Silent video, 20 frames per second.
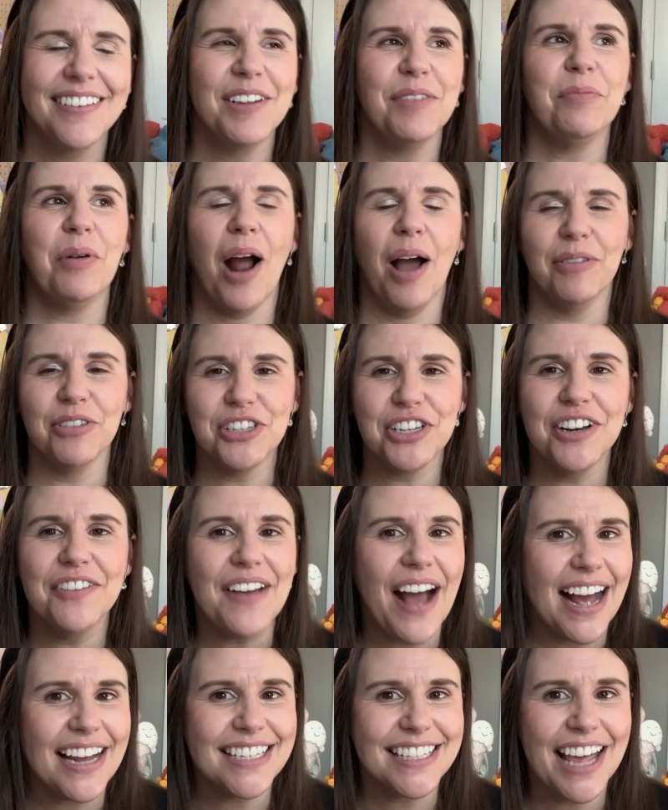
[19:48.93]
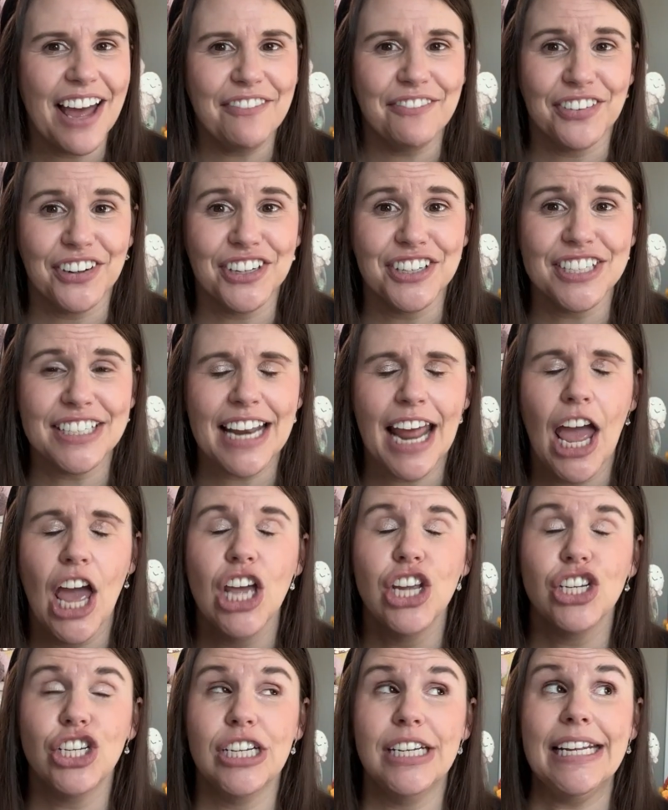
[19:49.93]
Probably should have asked that first.
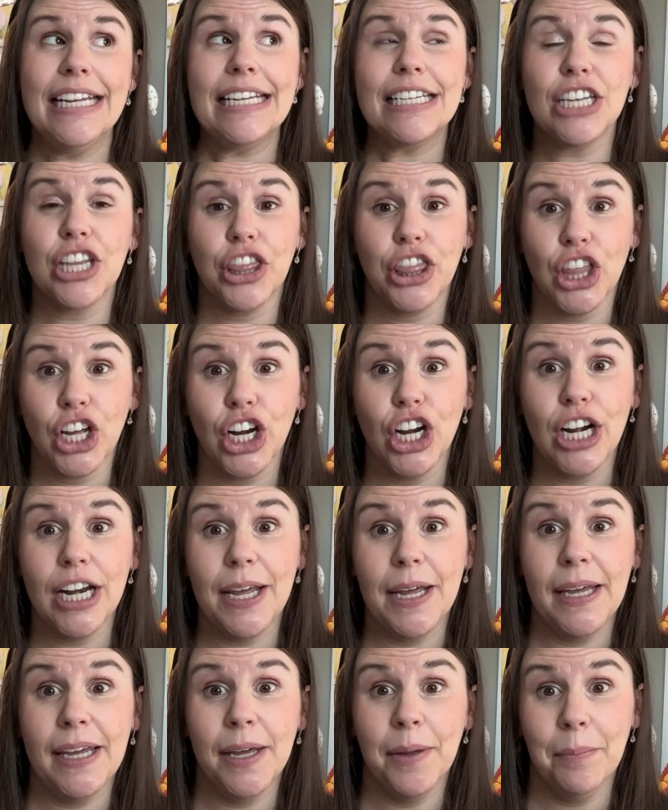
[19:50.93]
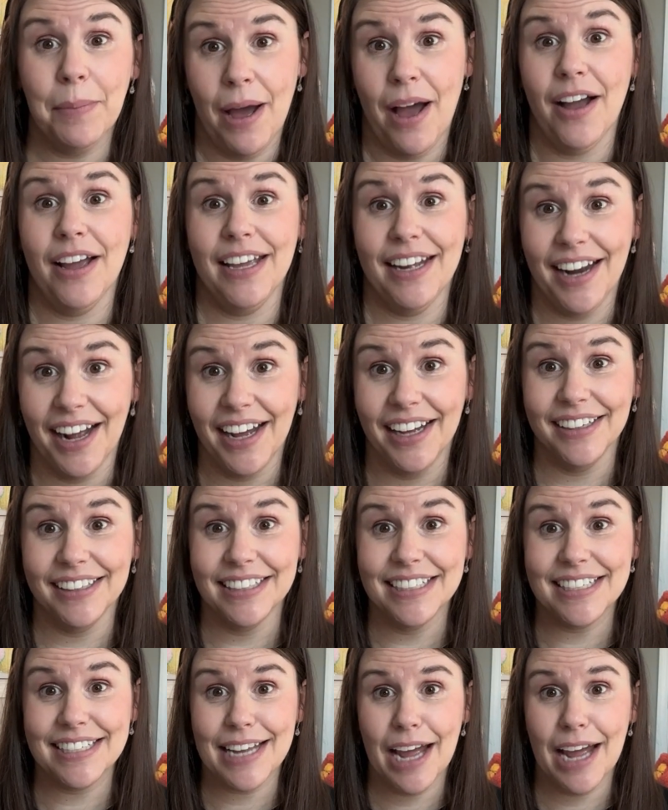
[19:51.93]
She needs 30 pocket hugs.